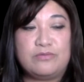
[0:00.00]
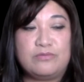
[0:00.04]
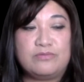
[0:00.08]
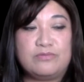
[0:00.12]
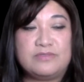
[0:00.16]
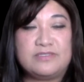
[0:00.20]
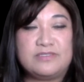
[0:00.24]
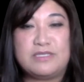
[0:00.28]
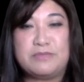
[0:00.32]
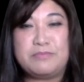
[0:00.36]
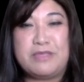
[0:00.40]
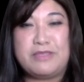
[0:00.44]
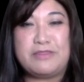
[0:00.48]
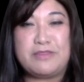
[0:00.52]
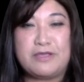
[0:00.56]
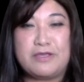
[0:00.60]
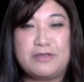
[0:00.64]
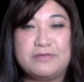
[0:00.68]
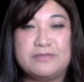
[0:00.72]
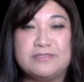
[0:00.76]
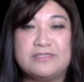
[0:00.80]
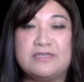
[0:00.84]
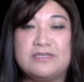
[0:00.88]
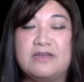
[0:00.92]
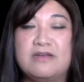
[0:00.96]
send me
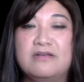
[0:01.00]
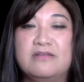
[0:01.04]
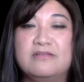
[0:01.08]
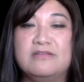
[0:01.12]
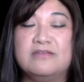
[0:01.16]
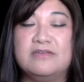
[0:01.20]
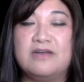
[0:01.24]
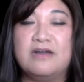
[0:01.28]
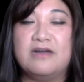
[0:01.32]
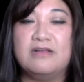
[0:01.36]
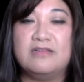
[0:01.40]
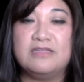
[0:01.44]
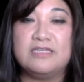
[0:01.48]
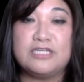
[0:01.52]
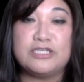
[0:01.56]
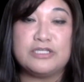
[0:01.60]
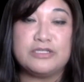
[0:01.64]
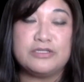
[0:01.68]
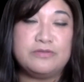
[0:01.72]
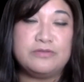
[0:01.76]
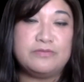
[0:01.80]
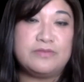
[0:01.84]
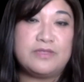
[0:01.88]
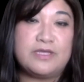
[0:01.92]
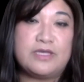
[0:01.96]
those, and I'll
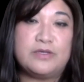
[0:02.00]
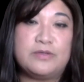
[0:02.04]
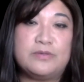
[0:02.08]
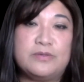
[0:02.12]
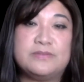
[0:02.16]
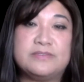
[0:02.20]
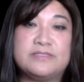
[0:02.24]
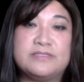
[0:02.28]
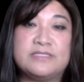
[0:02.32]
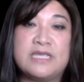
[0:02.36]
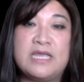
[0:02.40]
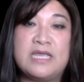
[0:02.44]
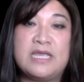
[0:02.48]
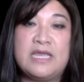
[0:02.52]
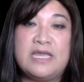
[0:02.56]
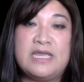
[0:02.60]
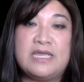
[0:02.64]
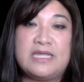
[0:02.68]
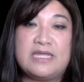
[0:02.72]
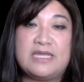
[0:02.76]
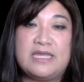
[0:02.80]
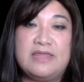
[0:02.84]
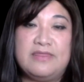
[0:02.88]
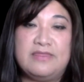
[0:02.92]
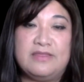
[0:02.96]
include those
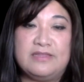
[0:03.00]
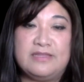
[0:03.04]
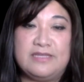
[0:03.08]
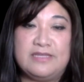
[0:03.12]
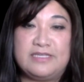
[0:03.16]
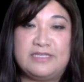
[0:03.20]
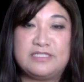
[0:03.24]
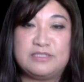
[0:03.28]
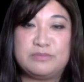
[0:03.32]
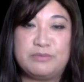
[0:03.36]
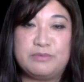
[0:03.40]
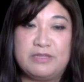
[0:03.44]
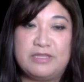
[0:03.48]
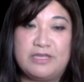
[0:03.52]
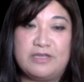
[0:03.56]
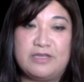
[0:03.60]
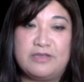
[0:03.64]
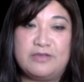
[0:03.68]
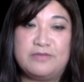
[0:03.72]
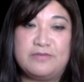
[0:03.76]
in the links below.